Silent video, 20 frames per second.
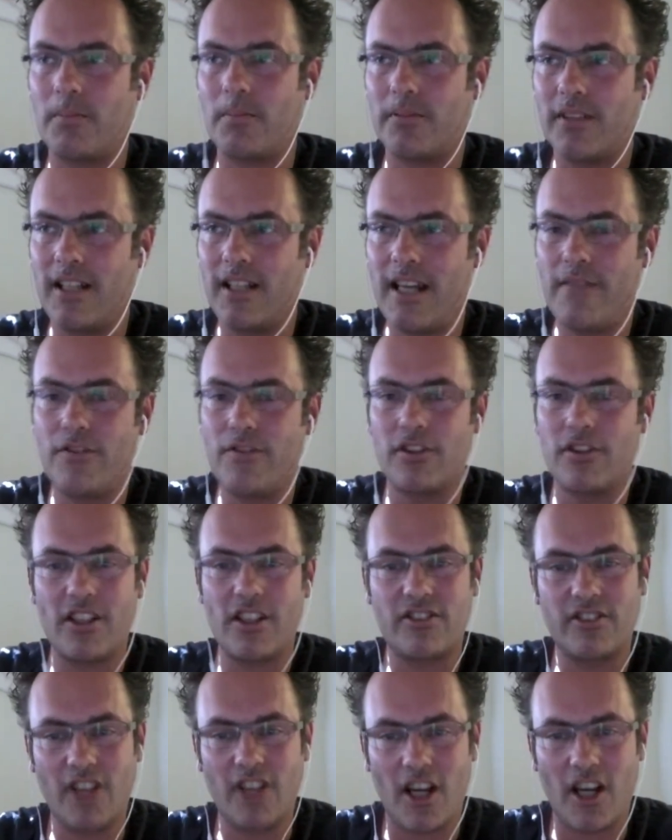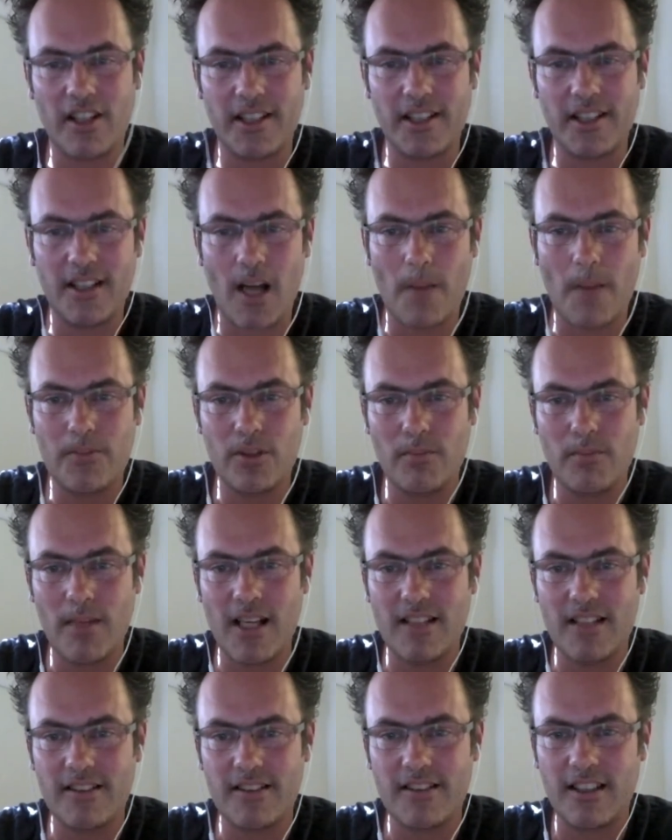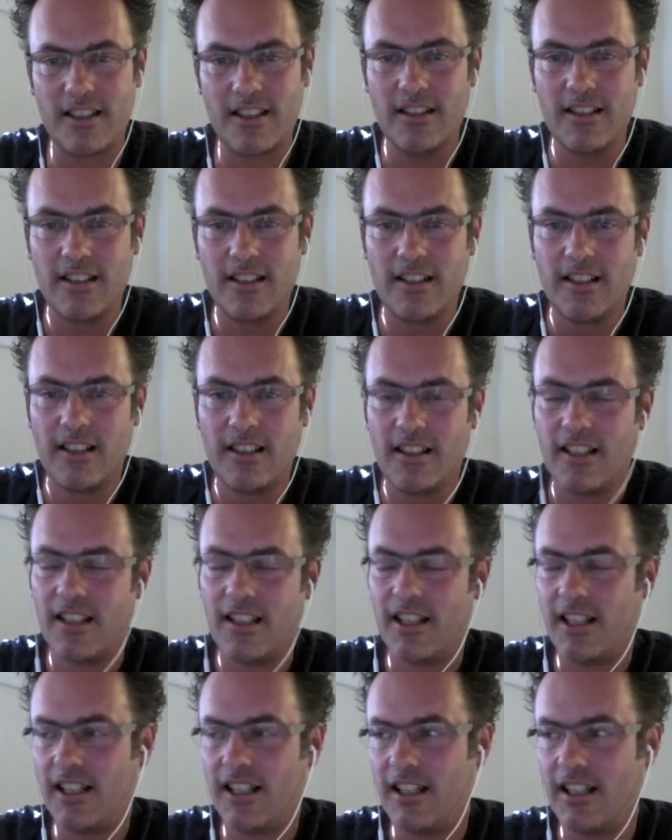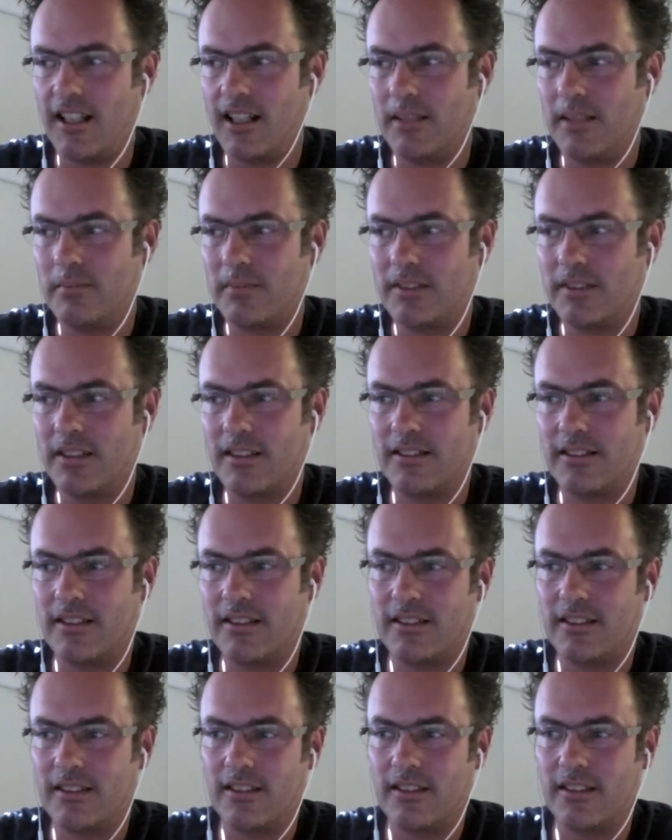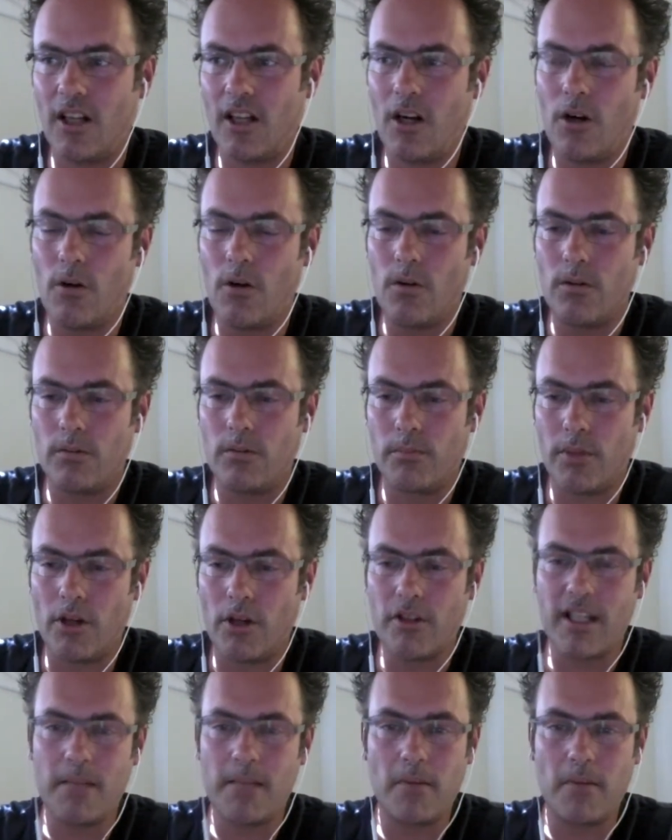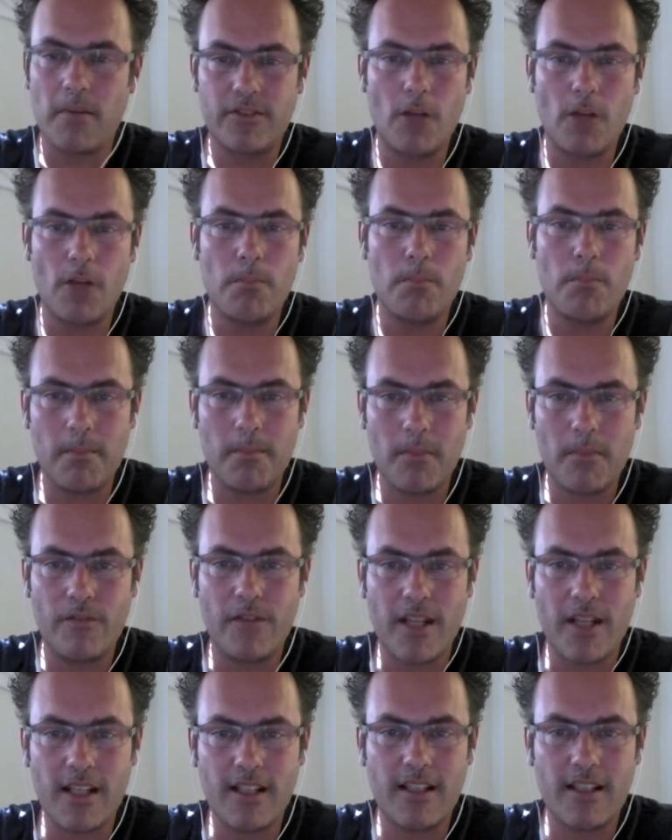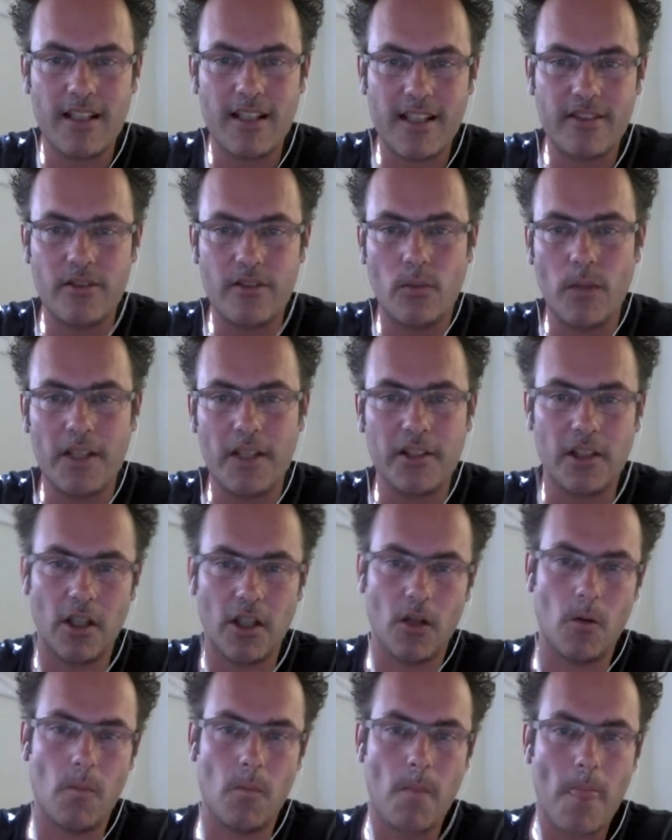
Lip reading: If you're just starting optimizing, the whole ballgame of don't make me think is the way to go.